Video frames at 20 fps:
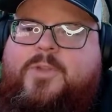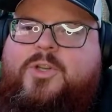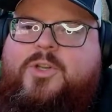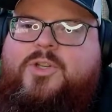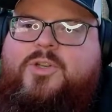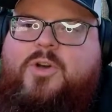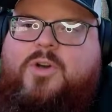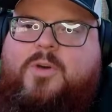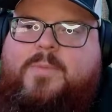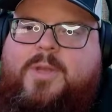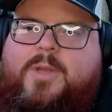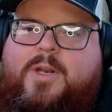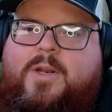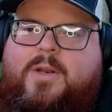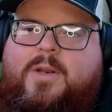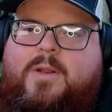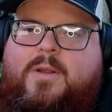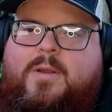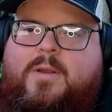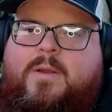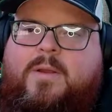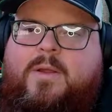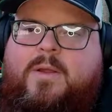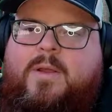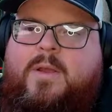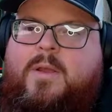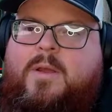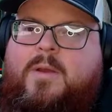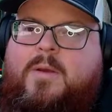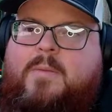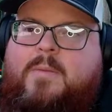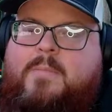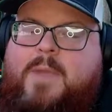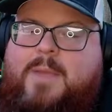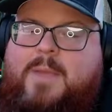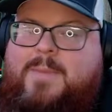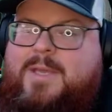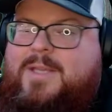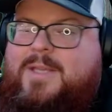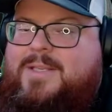Sherman,
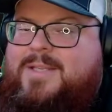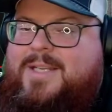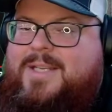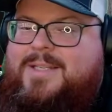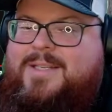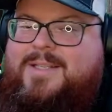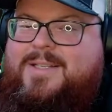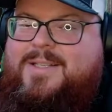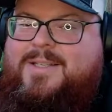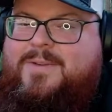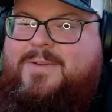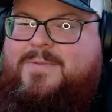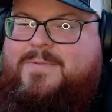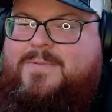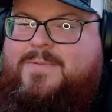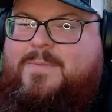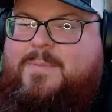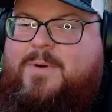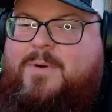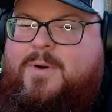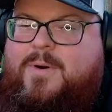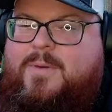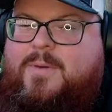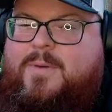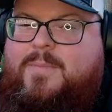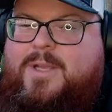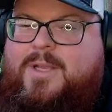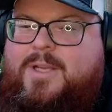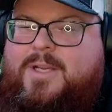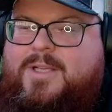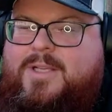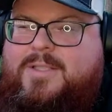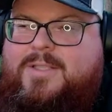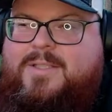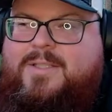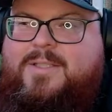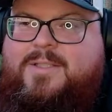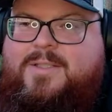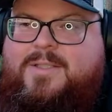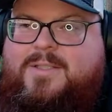maybe it sets itself apart because
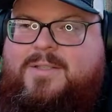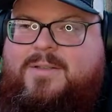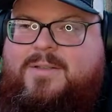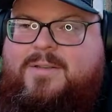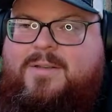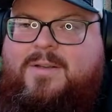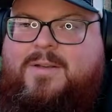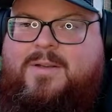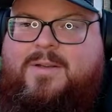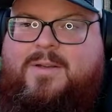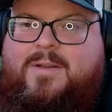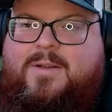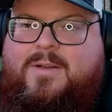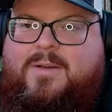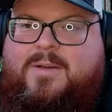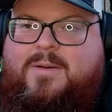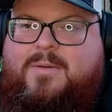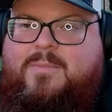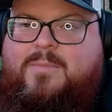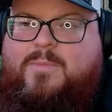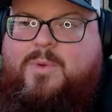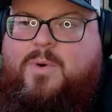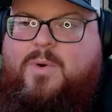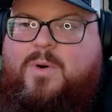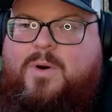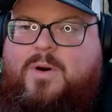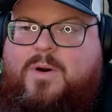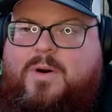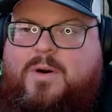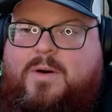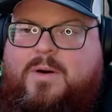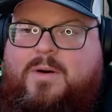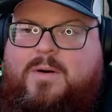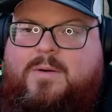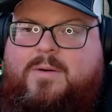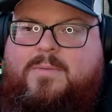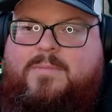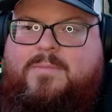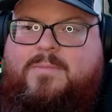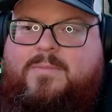it's
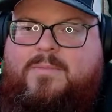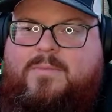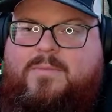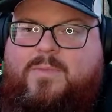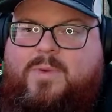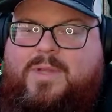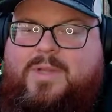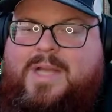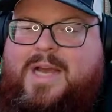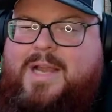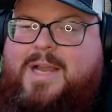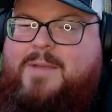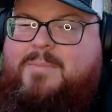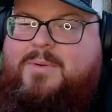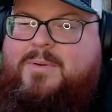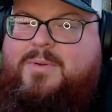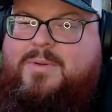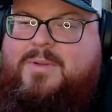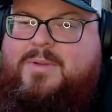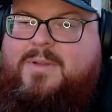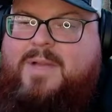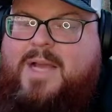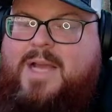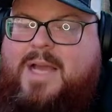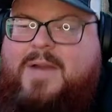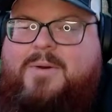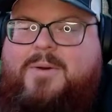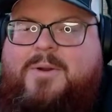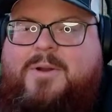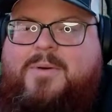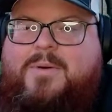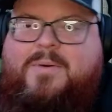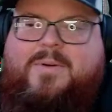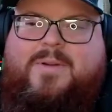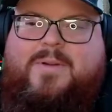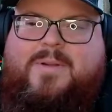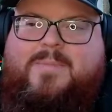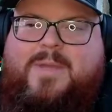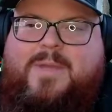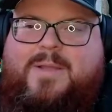more reliable. I don't know.
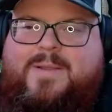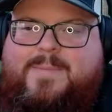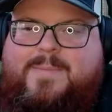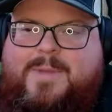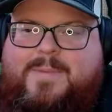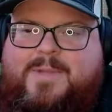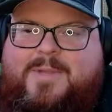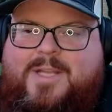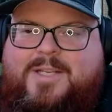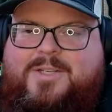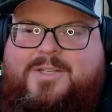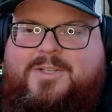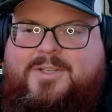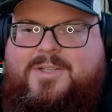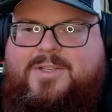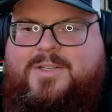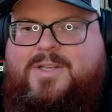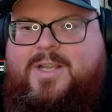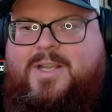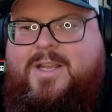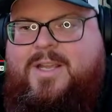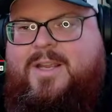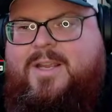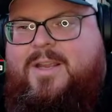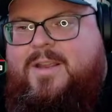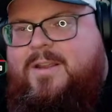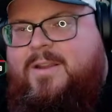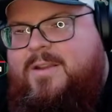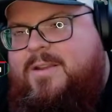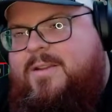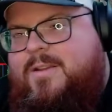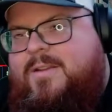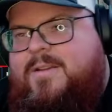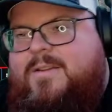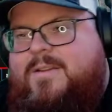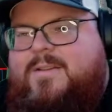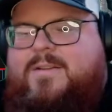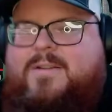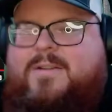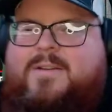Maybe that's just a
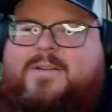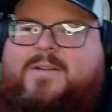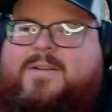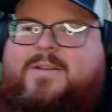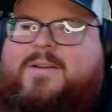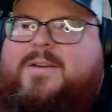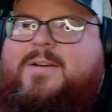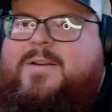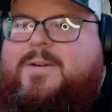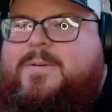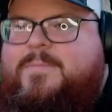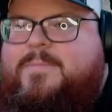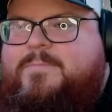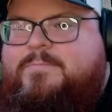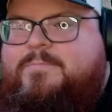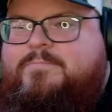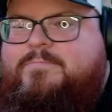kind